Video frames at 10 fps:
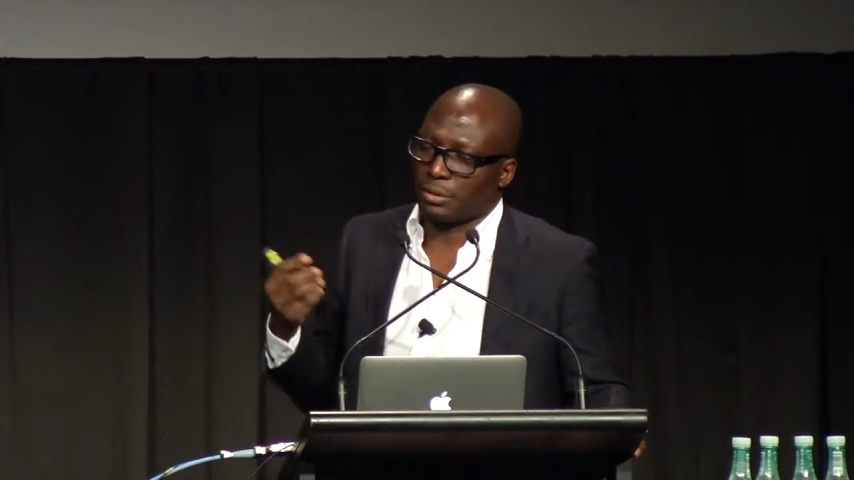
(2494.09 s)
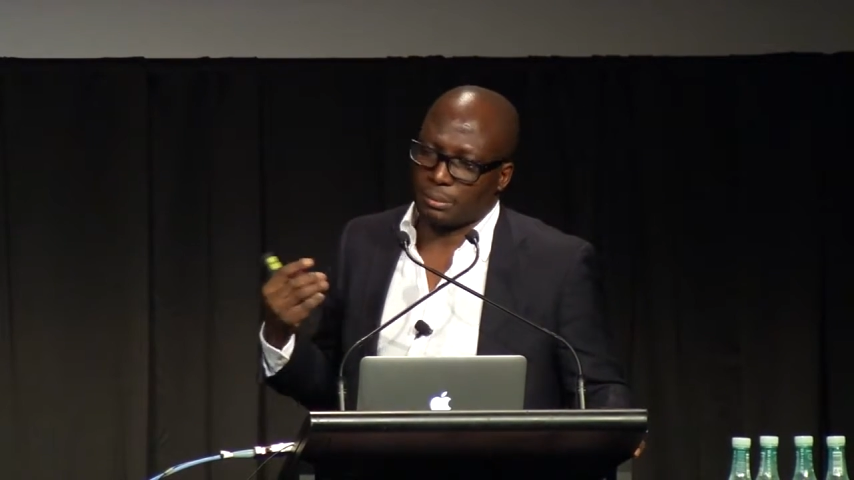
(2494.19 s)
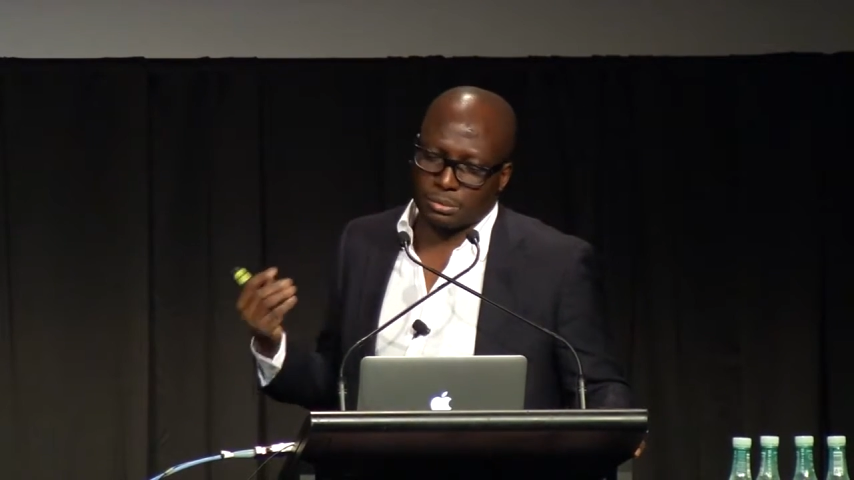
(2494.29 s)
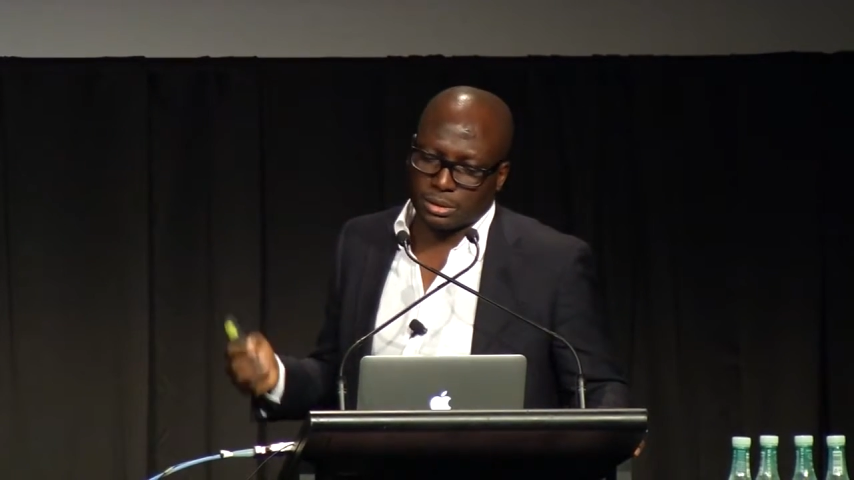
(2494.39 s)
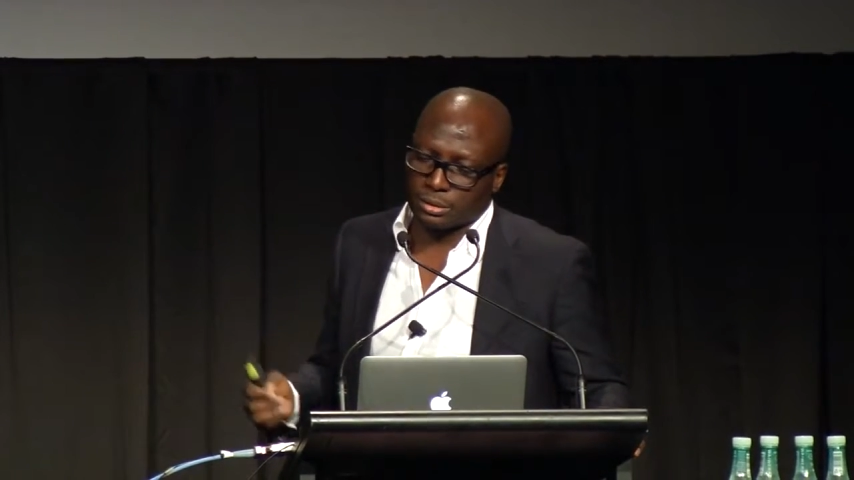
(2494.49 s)
You
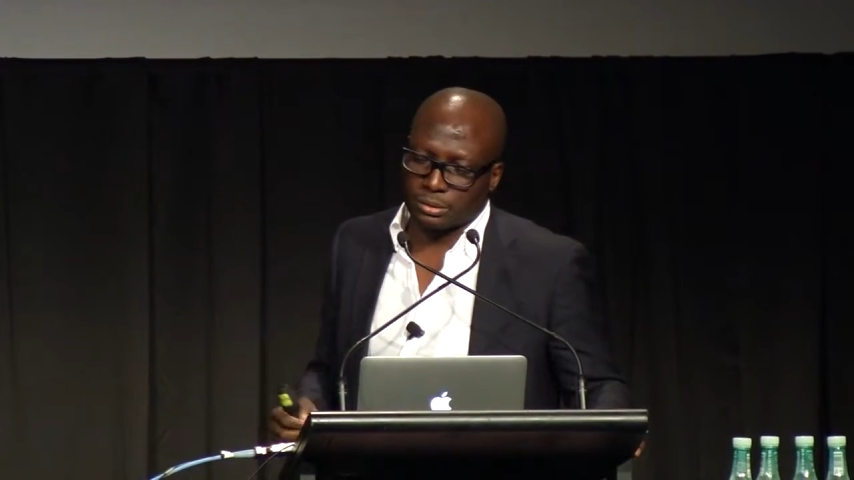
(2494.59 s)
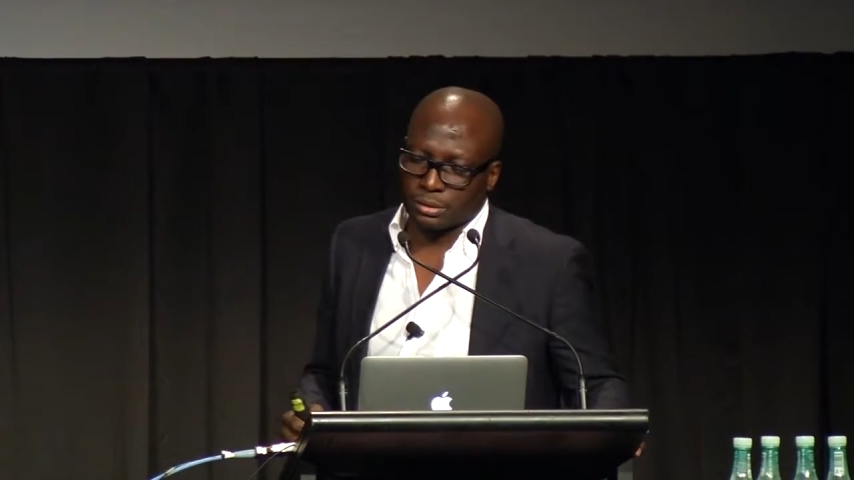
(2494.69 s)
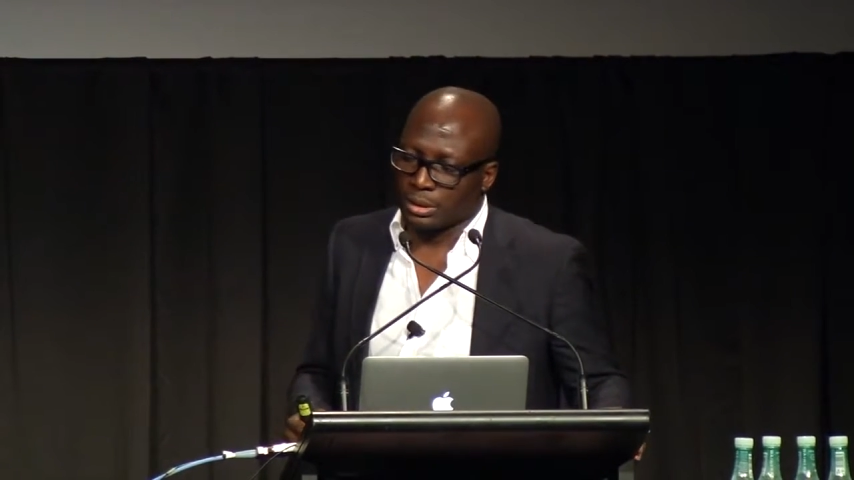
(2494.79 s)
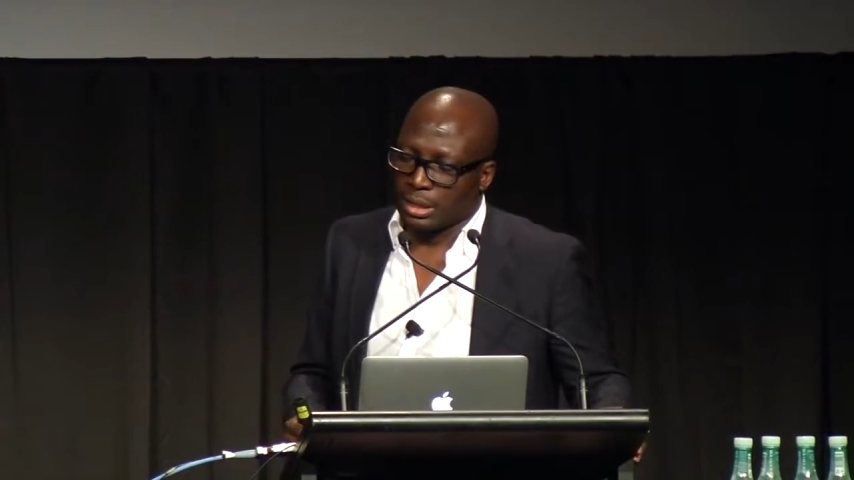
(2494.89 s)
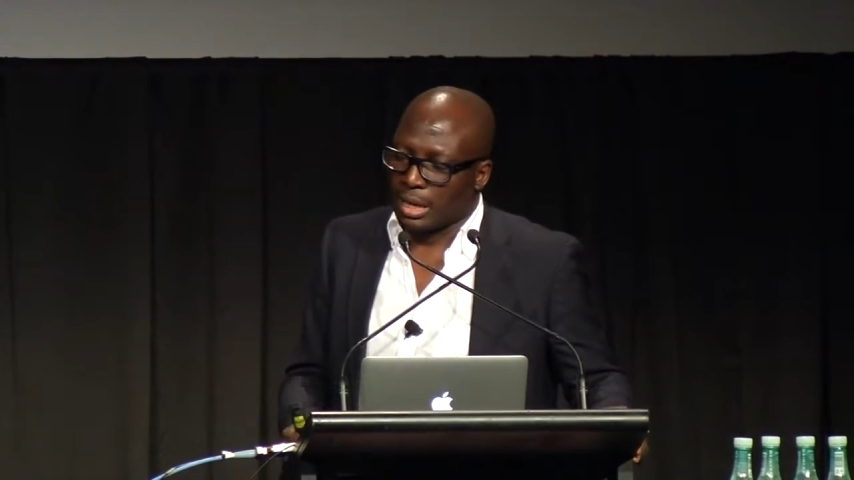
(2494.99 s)
know,
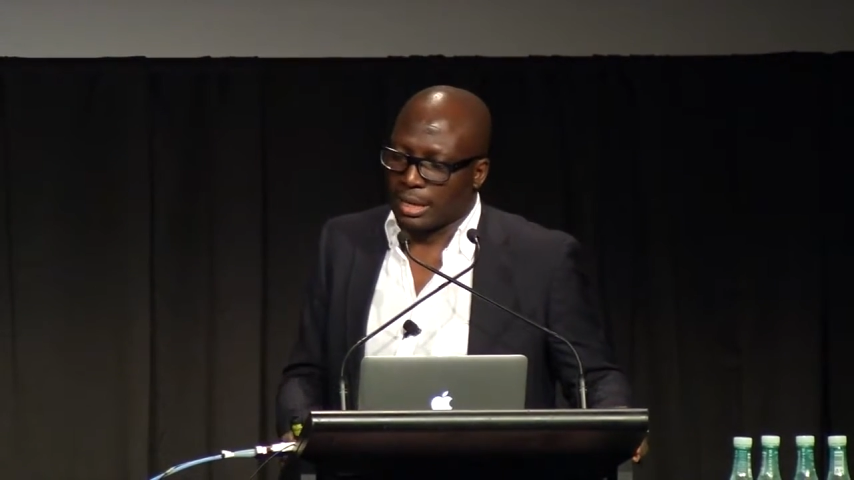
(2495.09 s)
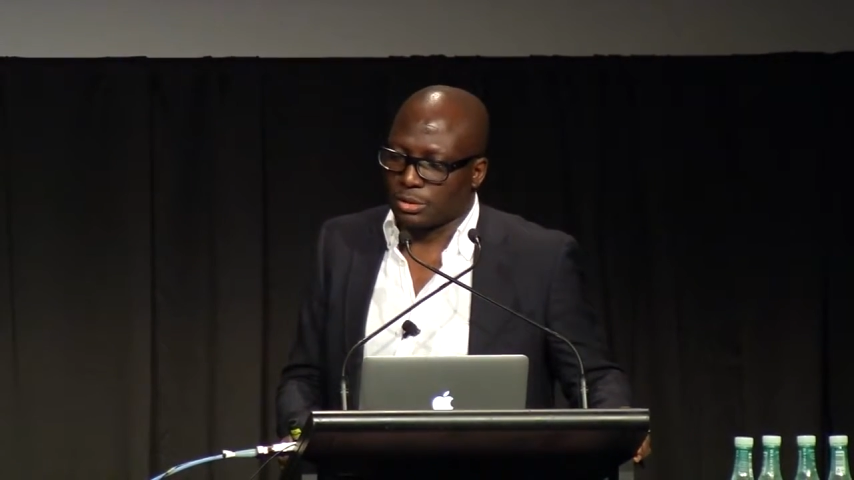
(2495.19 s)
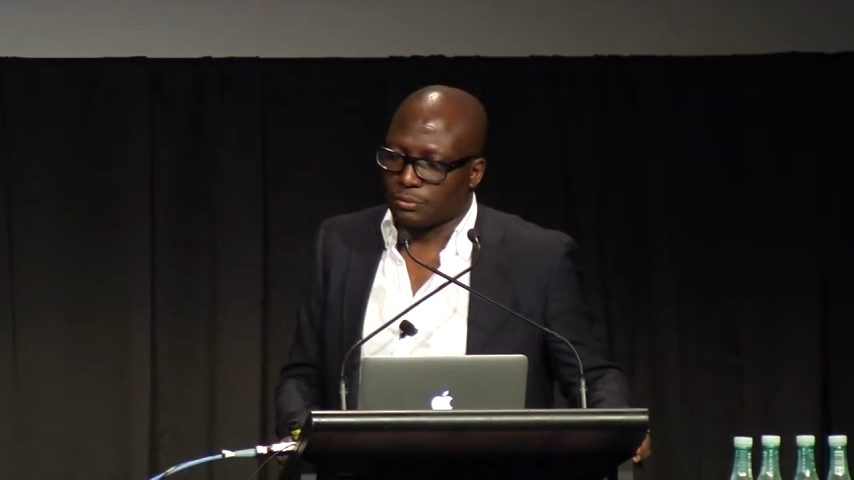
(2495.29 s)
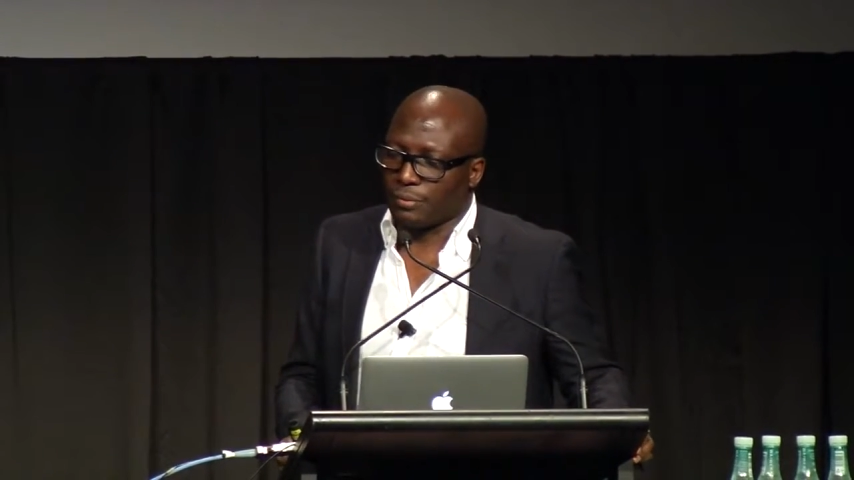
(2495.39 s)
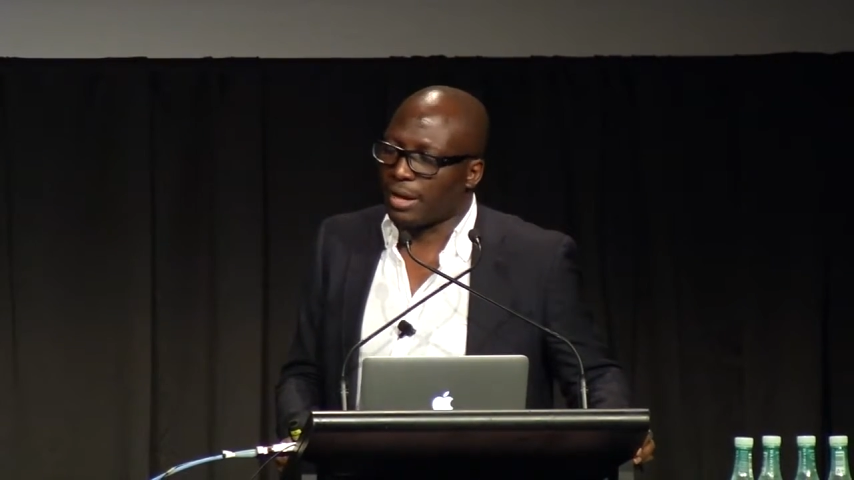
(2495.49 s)
I
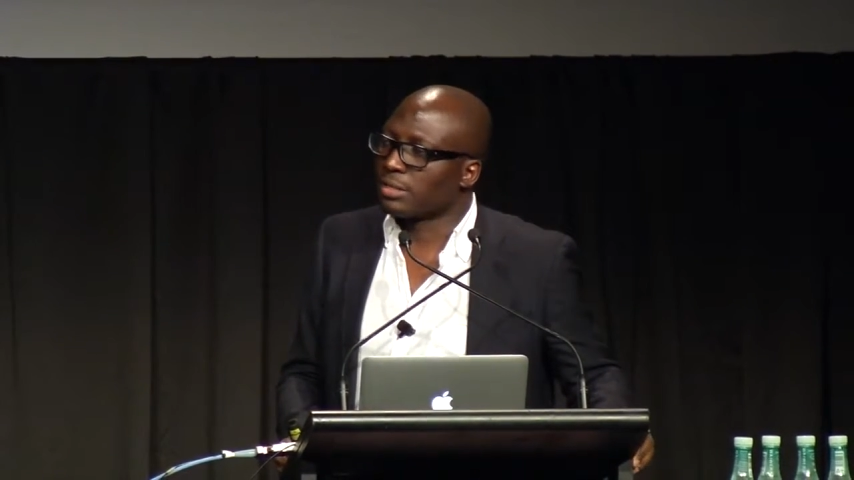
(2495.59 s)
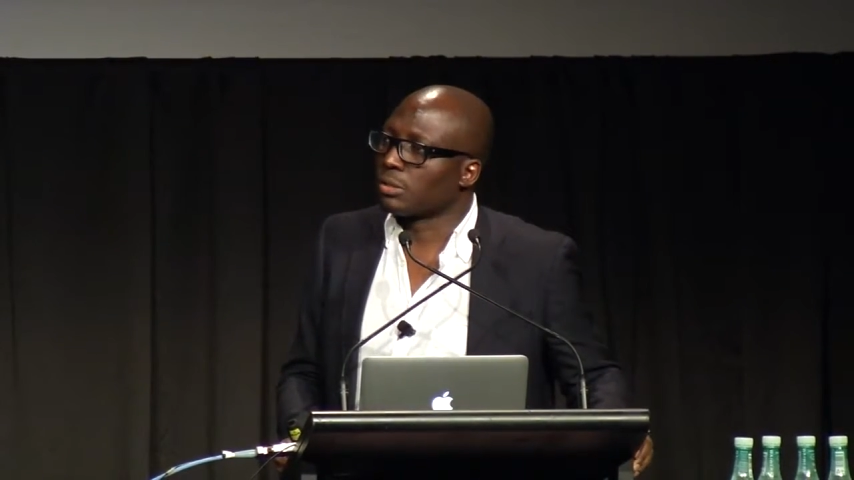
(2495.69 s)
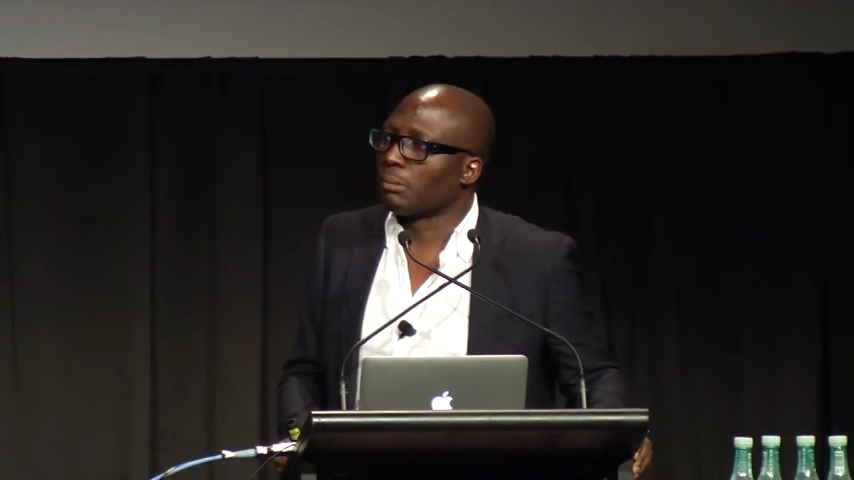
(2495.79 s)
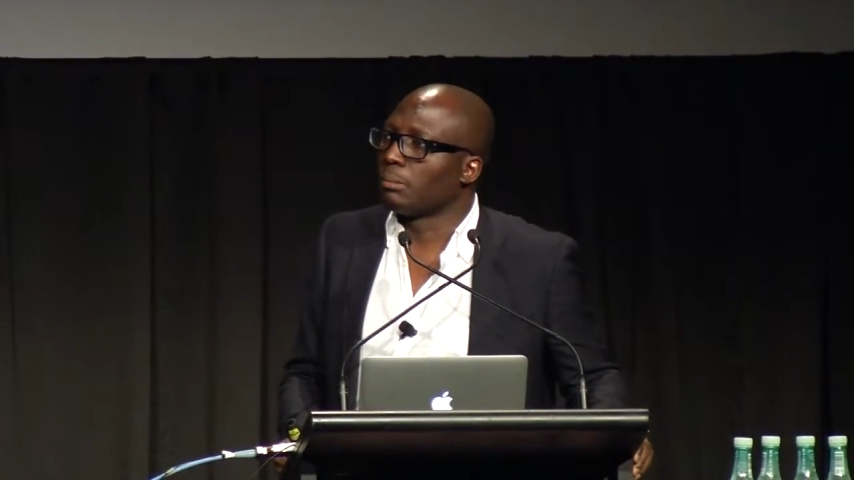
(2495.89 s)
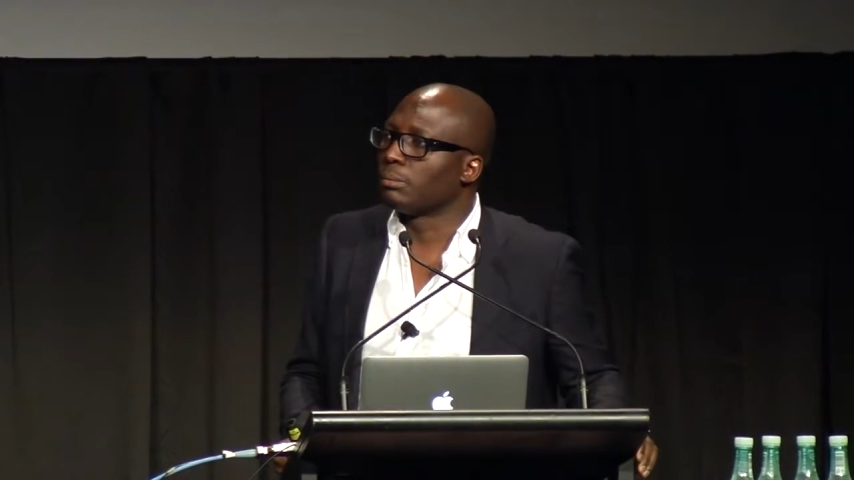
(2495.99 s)
should find
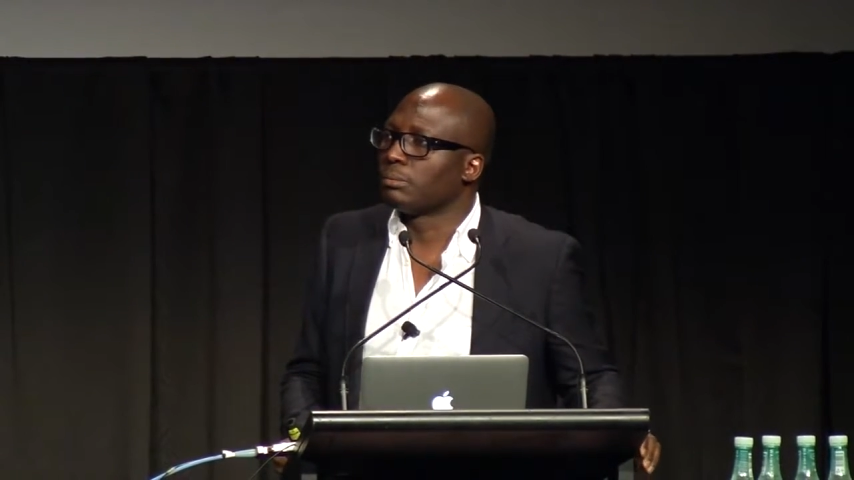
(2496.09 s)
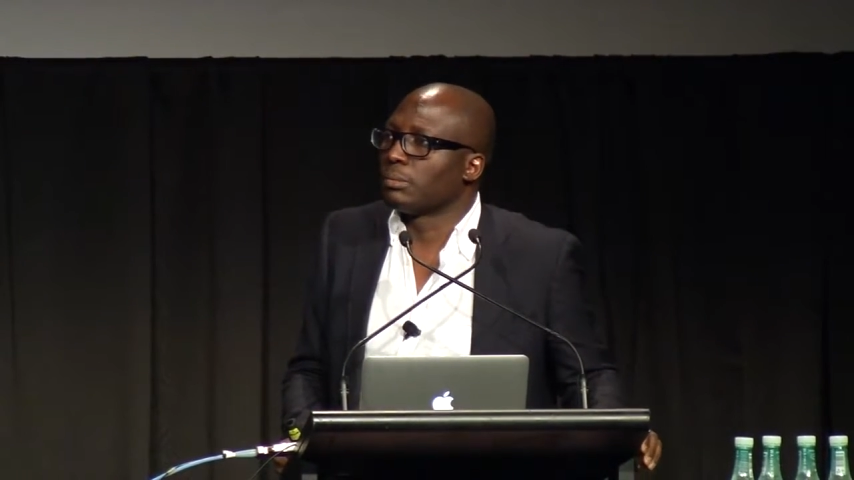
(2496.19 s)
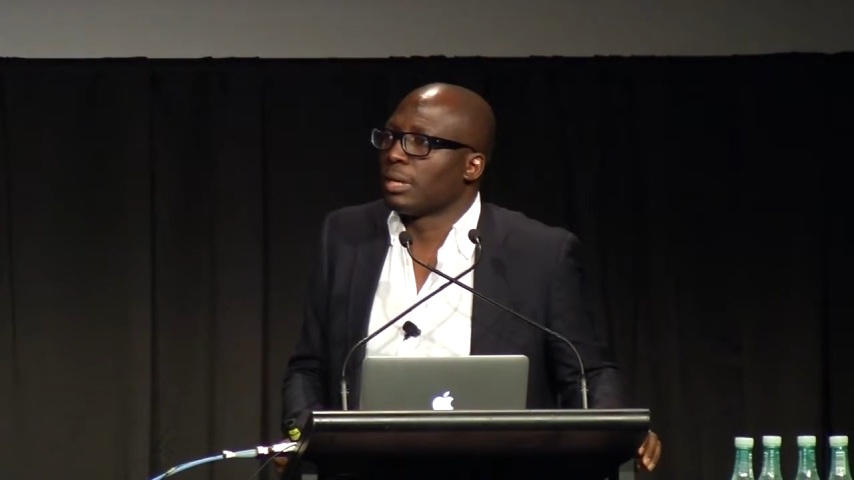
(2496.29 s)
some